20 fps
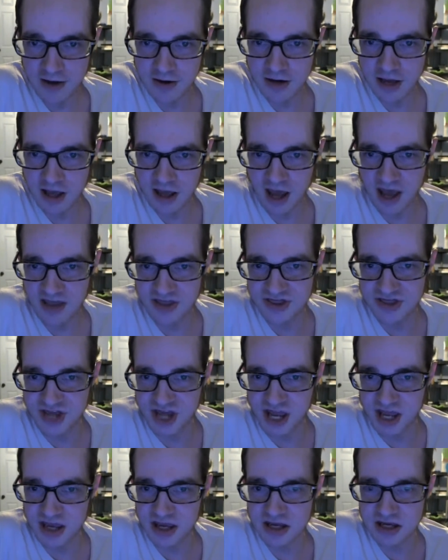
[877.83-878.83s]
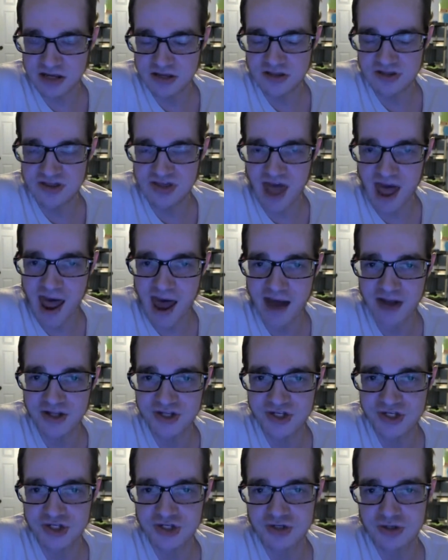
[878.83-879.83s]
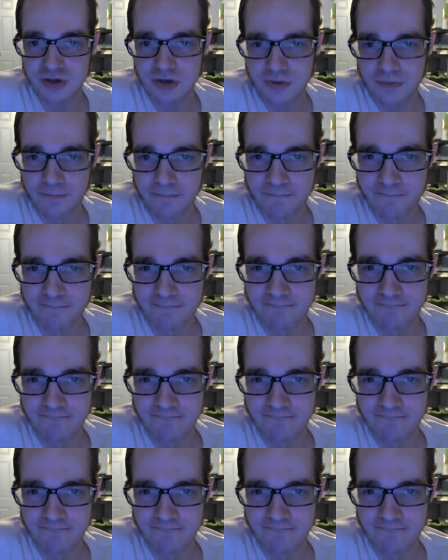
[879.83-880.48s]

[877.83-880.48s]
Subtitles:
And I think that's